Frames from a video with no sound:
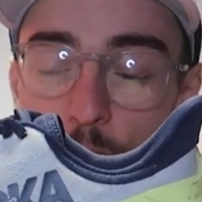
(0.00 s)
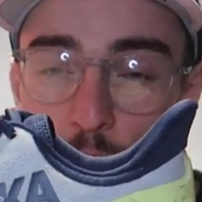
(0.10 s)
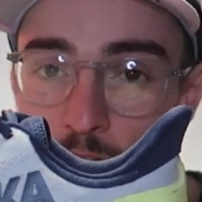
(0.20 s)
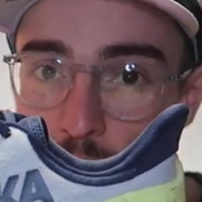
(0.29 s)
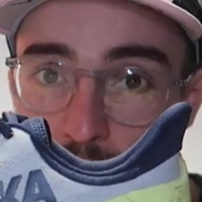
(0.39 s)
I've
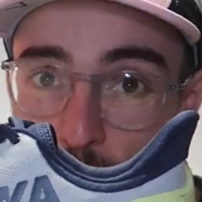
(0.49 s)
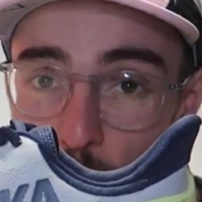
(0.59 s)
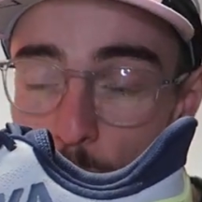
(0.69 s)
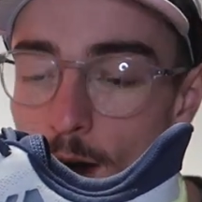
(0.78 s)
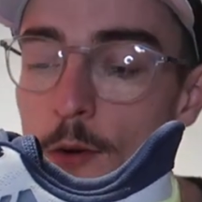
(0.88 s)
really, really
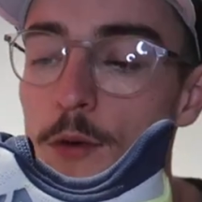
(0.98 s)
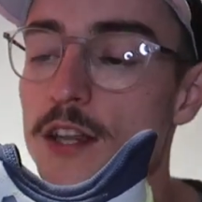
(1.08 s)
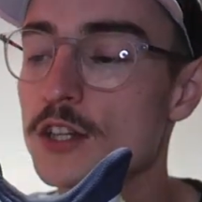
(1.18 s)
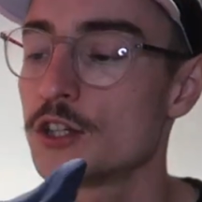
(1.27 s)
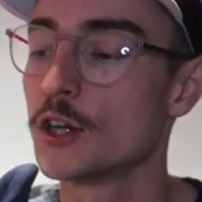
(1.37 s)
got on well with
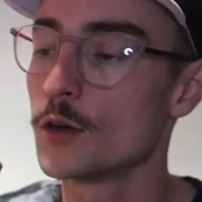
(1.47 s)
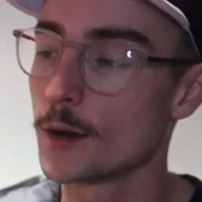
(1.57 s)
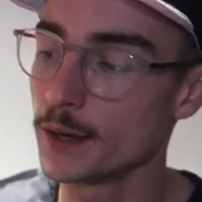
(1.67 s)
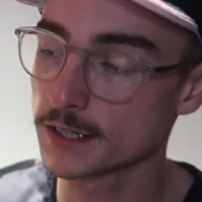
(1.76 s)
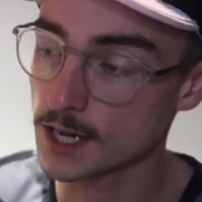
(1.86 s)
this shoe.
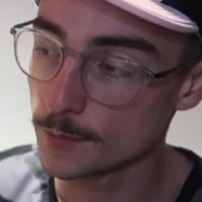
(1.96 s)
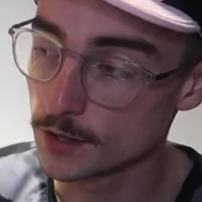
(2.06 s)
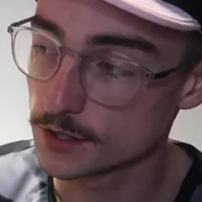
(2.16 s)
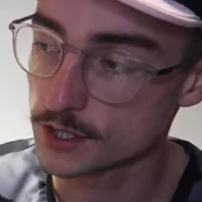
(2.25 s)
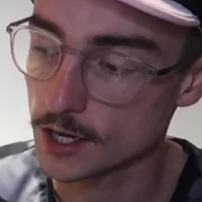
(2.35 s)
I picked it up
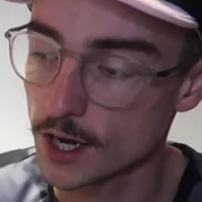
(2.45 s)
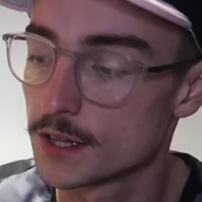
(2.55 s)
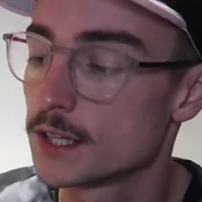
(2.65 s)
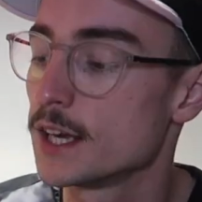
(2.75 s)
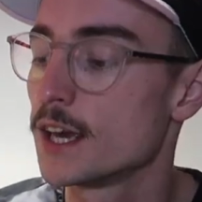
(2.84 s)
at the start
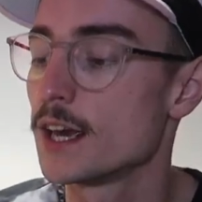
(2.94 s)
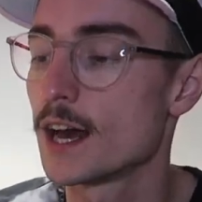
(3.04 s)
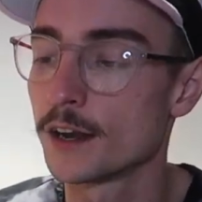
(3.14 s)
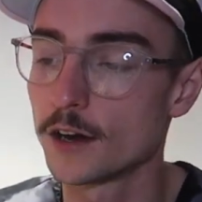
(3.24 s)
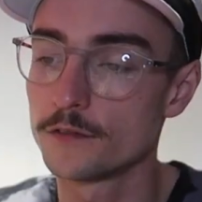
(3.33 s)
of the year
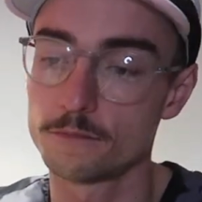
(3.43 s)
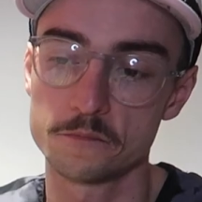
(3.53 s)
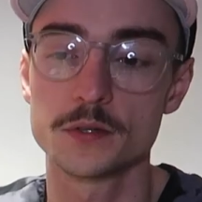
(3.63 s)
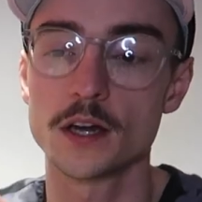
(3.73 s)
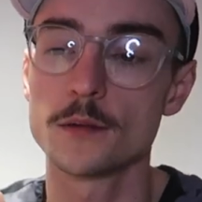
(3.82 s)
and I've
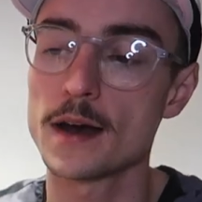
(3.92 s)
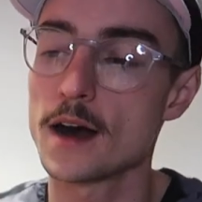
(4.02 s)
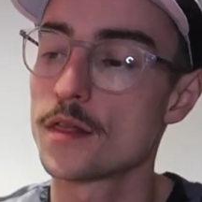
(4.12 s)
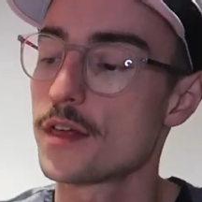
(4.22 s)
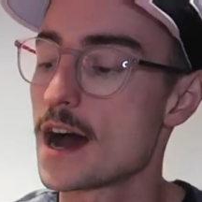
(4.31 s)
done
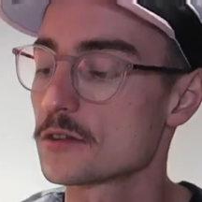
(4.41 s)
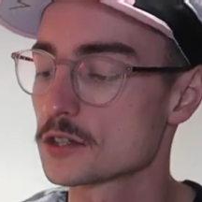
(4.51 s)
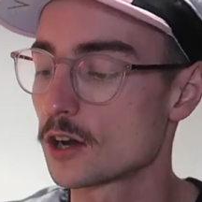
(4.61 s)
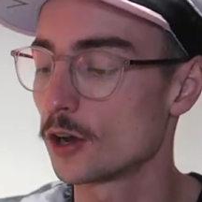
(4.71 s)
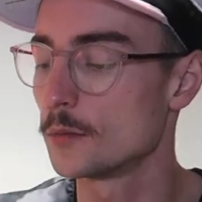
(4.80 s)
about a
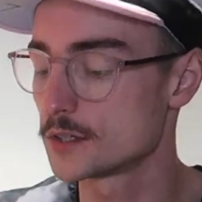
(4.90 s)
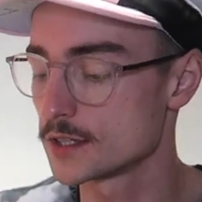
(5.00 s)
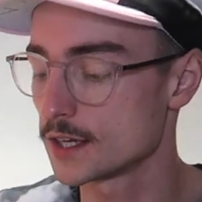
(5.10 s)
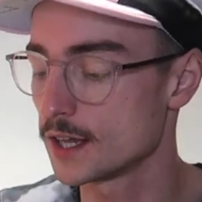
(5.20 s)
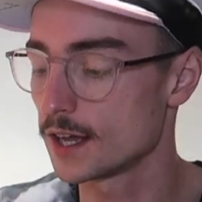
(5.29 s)
thousand
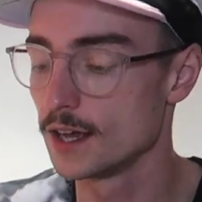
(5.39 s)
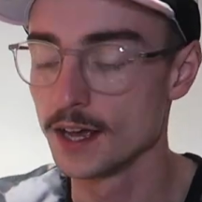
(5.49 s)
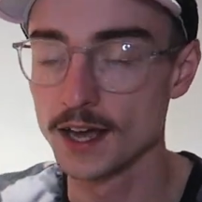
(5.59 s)
kilometers in it.